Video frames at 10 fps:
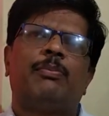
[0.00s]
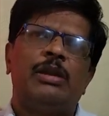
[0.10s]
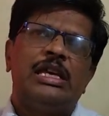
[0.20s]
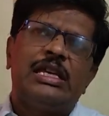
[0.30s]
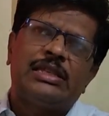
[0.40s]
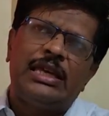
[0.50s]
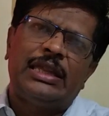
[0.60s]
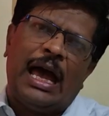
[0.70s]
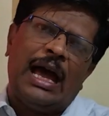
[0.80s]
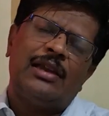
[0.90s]
Please see
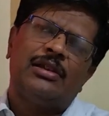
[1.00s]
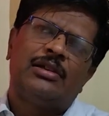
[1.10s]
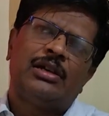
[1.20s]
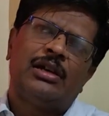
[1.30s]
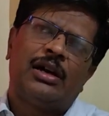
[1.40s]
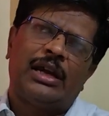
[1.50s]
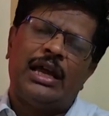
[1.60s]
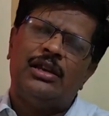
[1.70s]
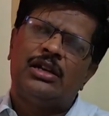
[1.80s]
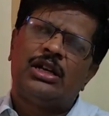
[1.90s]
that,
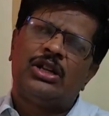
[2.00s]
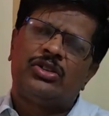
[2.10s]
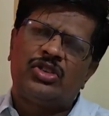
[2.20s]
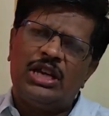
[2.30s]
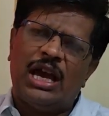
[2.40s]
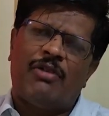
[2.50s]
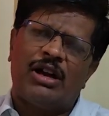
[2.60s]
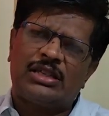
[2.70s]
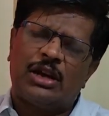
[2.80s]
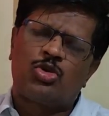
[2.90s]
right? 3
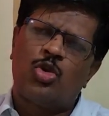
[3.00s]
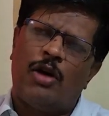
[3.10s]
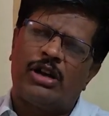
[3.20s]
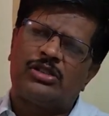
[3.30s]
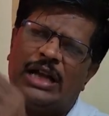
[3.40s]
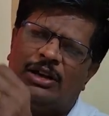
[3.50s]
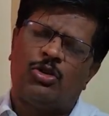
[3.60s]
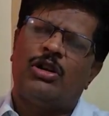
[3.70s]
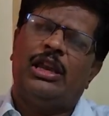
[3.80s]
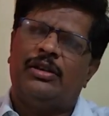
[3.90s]
hours or 2 hours, that
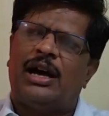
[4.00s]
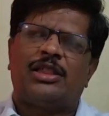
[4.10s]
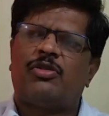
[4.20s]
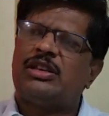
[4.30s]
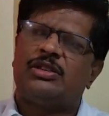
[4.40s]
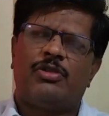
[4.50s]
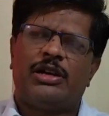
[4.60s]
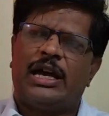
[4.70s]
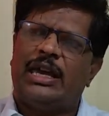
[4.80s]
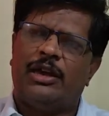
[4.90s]
only. Otherwise you
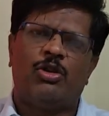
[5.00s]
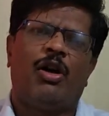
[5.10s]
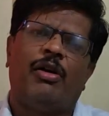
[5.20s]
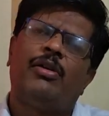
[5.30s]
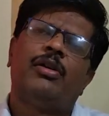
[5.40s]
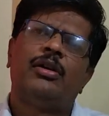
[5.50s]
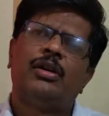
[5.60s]
will die, I know.